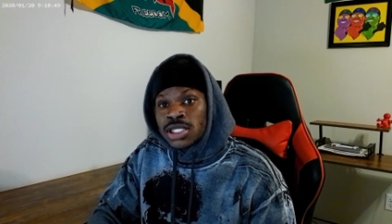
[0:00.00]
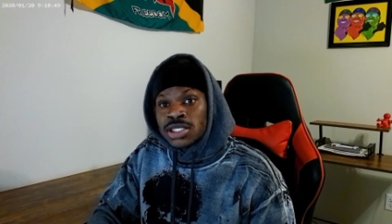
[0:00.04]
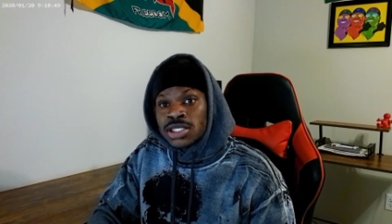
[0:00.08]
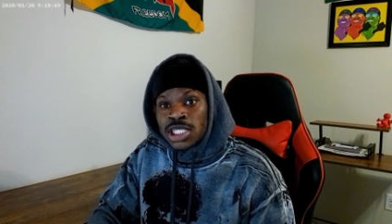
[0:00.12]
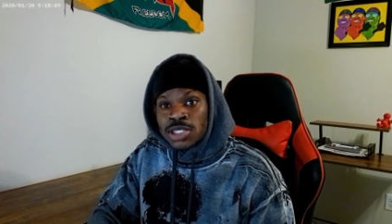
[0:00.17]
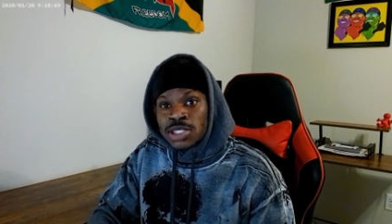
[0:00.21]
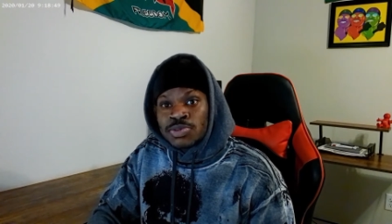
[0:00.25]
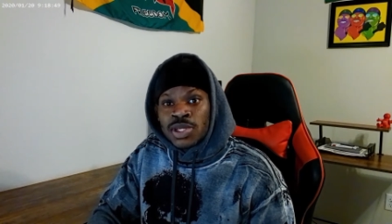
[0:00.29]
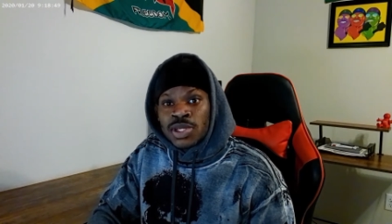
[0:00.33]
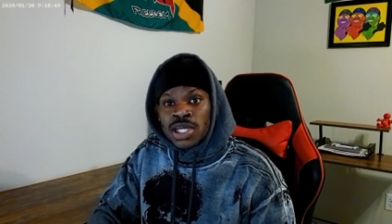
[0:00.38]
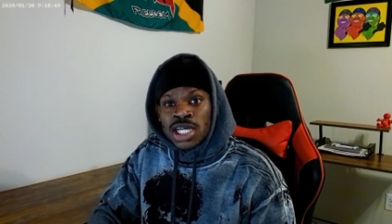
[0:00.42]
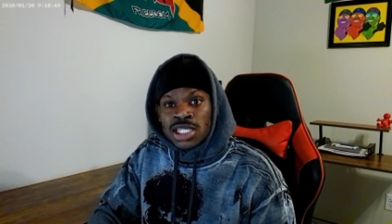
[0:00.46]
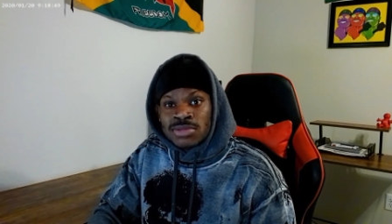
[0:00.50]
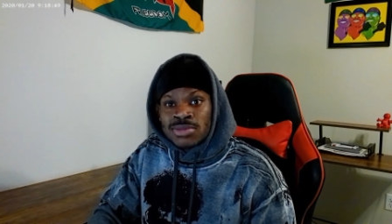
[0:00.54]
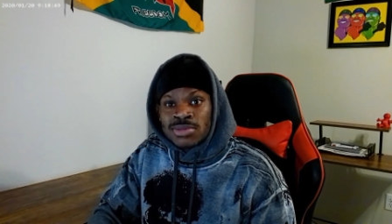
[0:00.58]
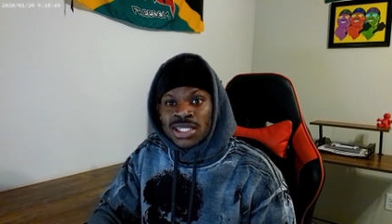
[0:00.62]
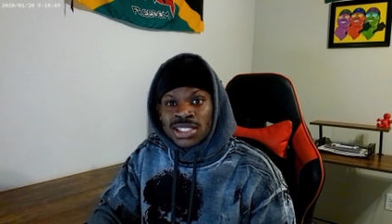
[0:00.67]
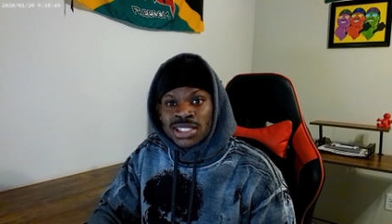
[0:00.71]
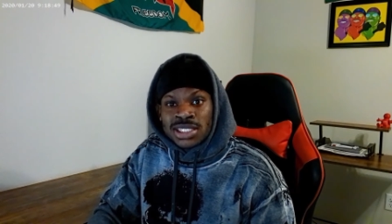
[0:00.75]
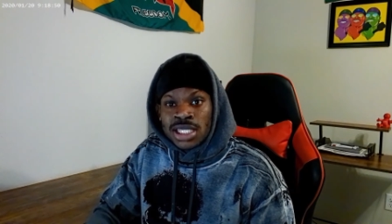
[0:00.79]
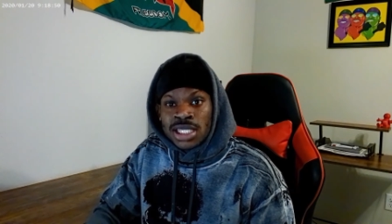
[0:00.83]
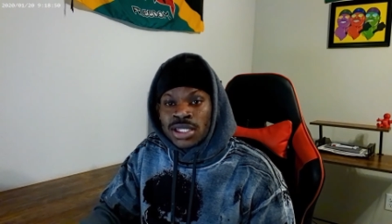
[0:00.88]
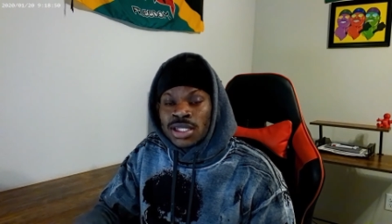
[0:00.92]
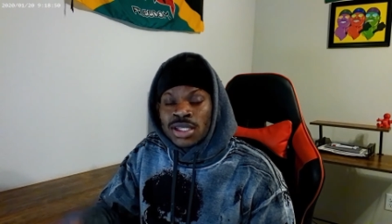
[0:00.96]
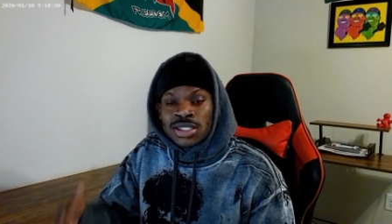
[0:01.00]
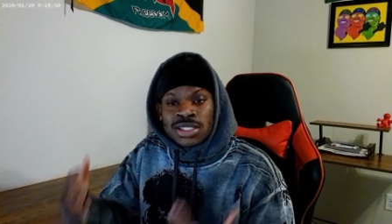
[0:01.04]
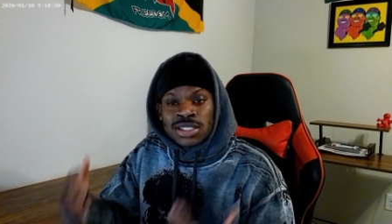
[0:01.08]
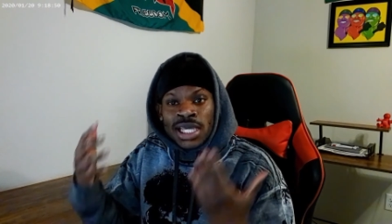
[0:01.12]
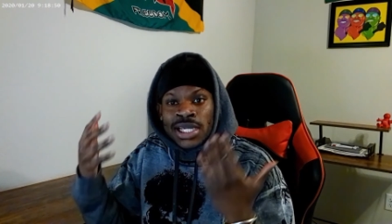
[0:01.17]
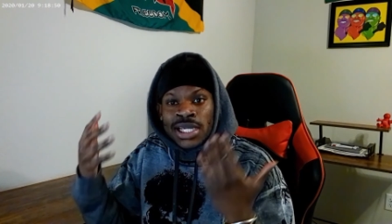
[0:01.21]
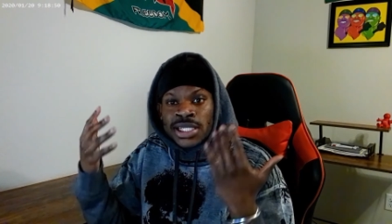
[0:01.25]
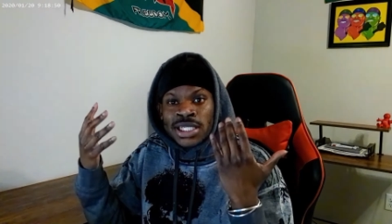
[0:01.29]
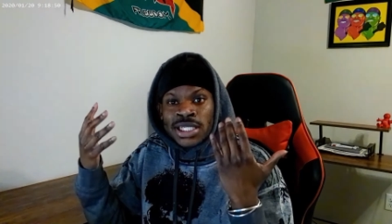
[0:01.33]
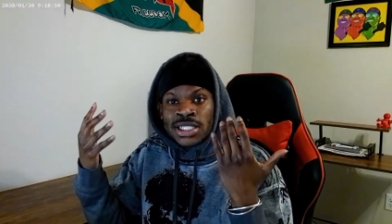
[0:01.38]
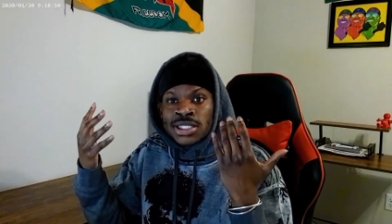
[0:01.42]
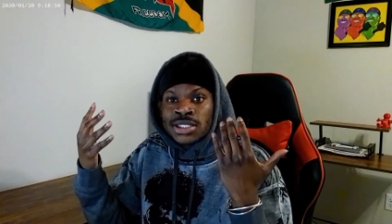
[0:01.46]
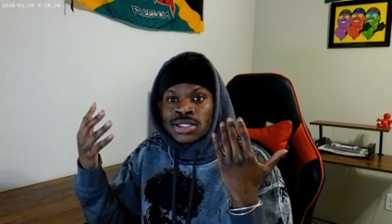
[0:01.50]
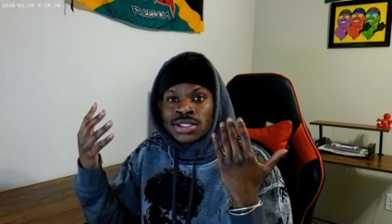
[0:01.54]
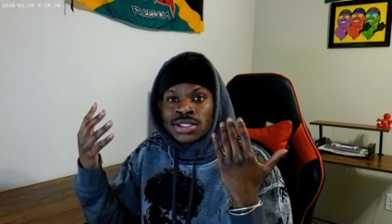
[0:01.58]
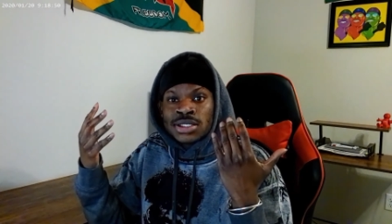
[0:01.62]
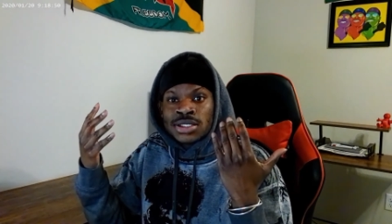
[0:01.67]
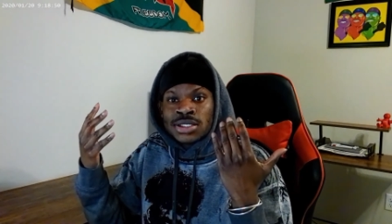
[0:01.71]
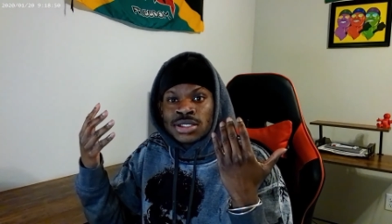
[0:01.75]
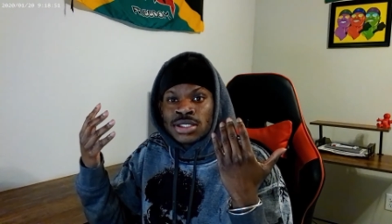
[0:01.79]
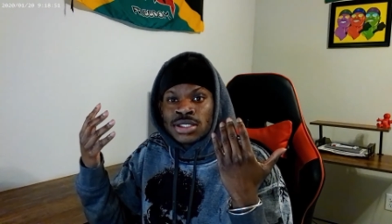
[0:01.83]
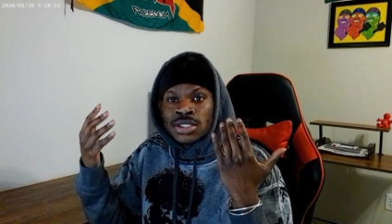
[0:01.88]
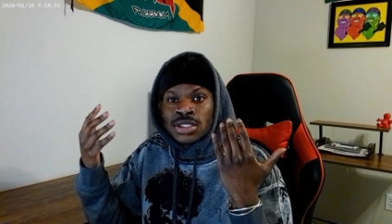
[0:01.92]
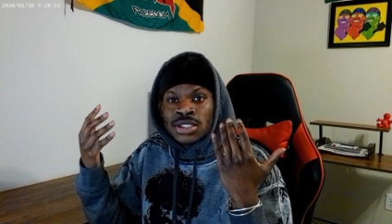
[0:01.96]
Just because my skin looks like this,
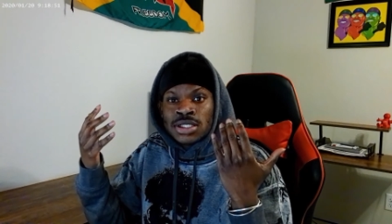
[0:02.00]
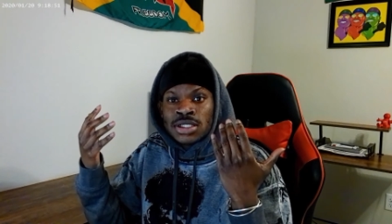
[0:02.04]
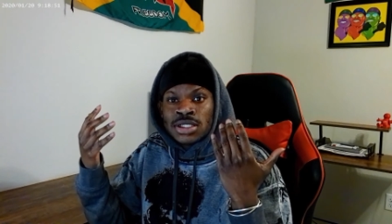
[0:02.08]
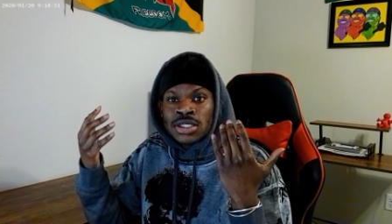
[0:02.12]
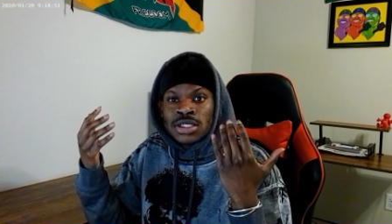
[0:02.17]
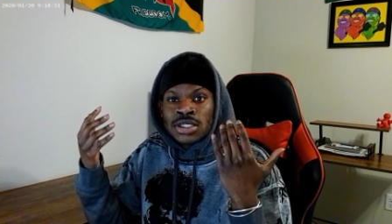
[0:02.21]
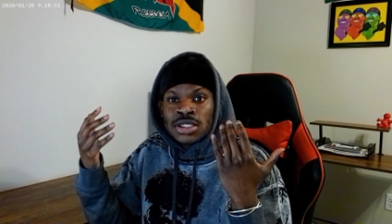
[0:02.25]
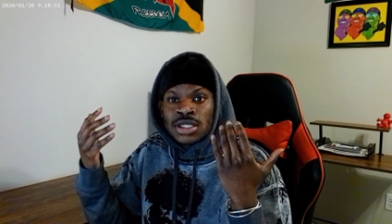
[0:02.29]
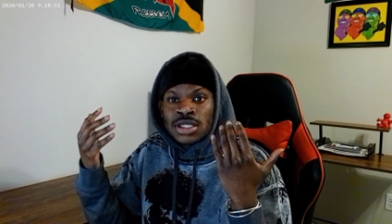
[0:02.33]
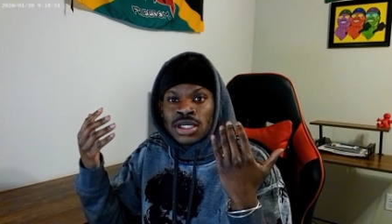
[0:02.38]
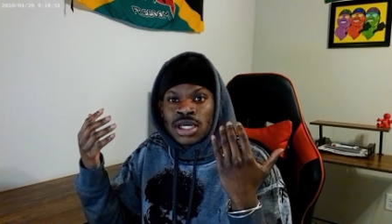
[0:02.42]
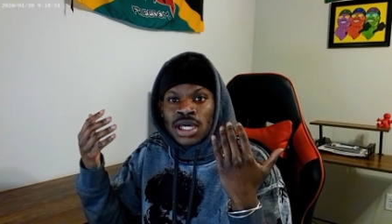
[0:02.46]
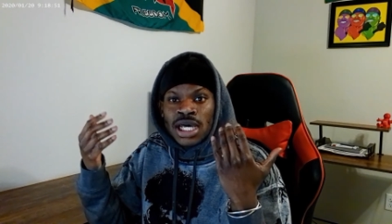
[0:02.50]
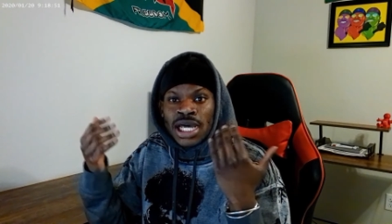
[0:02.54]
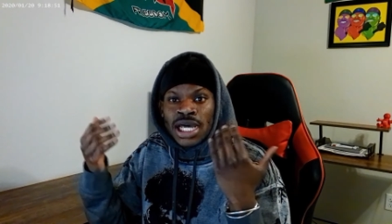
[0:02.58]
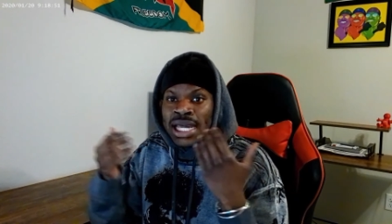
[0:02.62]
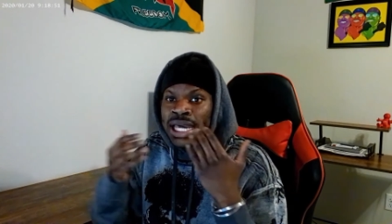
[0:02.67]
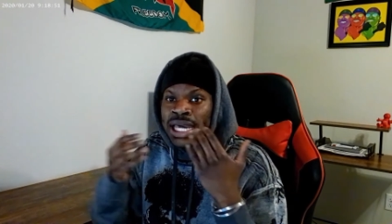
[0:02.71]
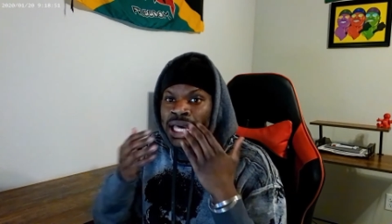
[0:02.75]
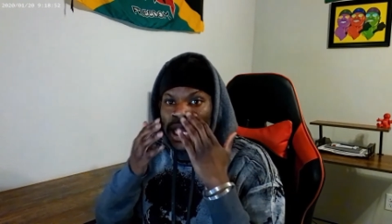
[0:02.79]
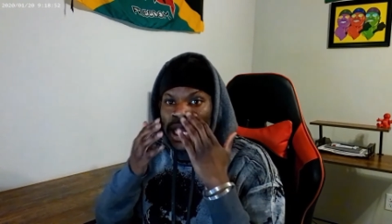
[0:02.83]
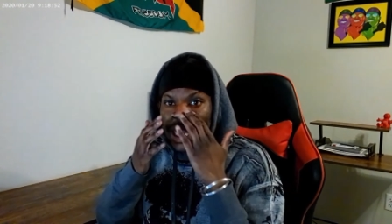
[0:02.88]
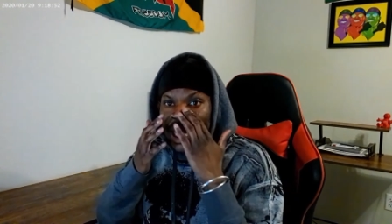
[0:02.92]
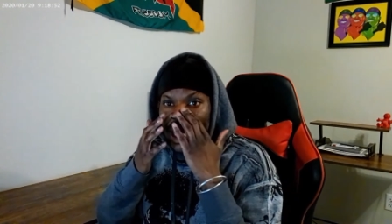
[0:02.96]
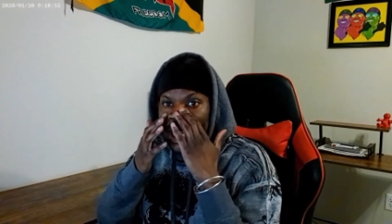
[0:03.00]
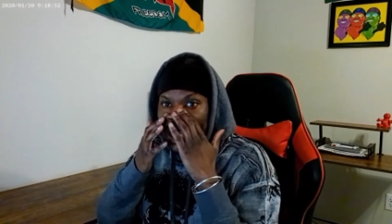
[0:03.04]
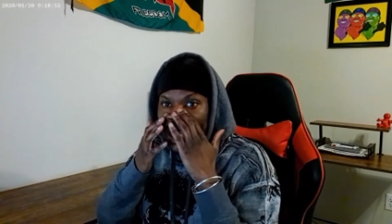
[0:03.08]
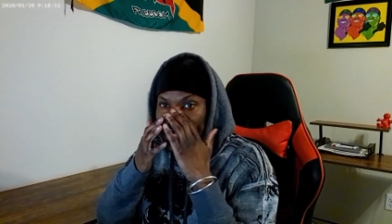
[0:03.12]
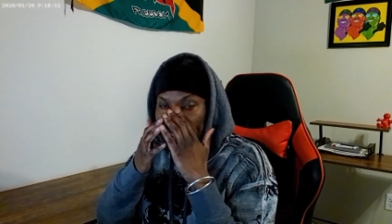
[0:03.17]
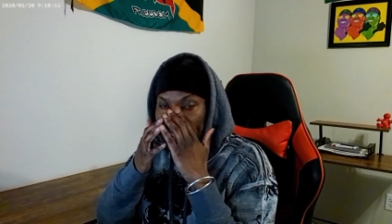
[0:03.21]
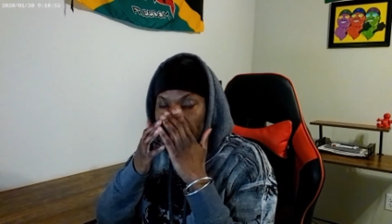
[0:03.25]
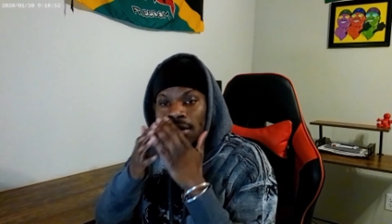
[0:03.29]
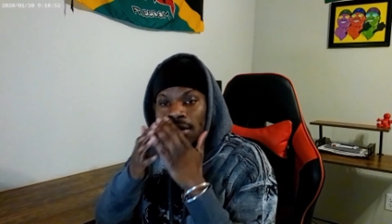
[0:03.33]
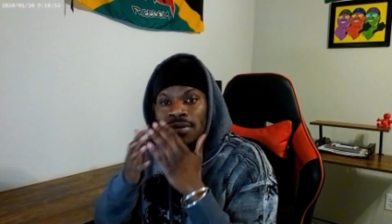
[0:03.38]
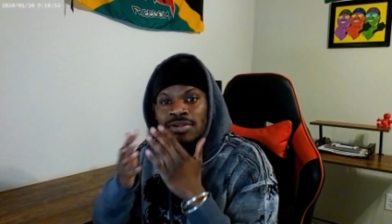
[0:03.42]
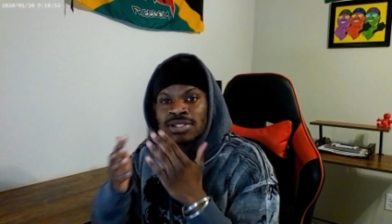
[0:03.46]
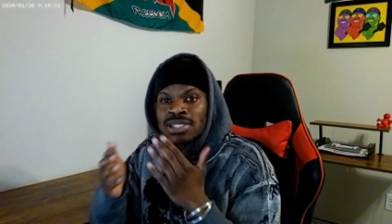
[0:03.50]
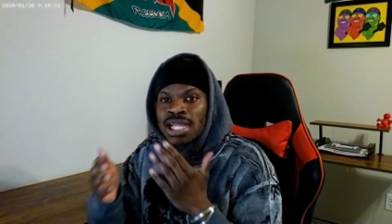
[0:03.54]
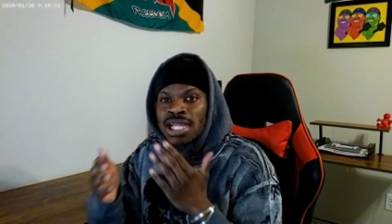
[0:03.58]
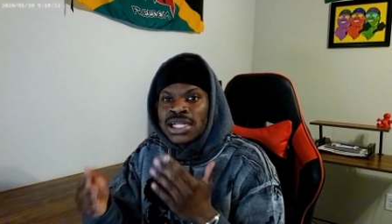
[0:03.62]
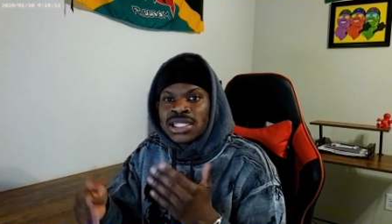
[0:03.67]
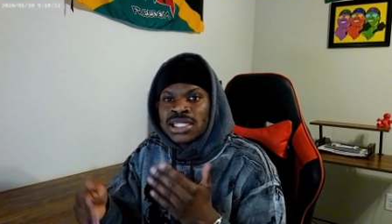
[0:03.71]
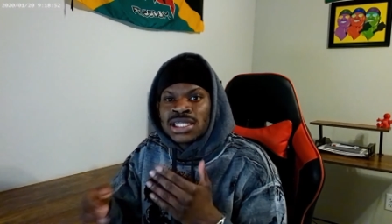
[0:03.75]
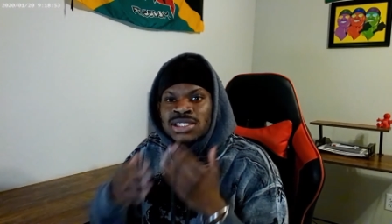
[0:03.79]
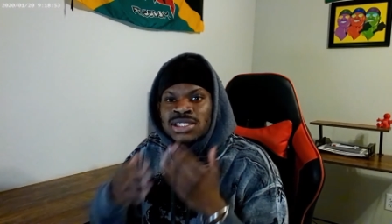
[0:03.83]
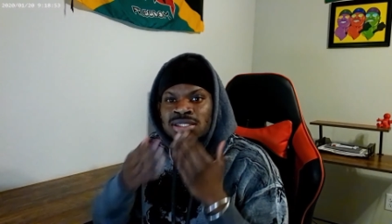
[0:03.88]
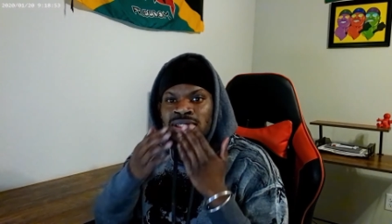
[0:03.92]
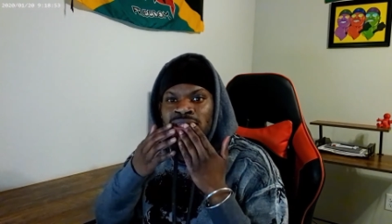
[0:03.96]
I got a nose
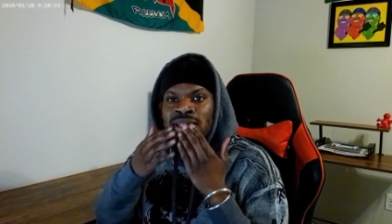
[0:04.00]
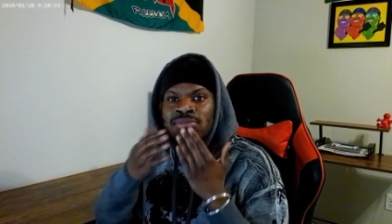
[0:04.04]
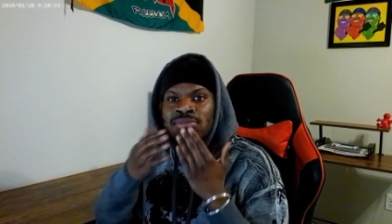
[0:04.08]
like this,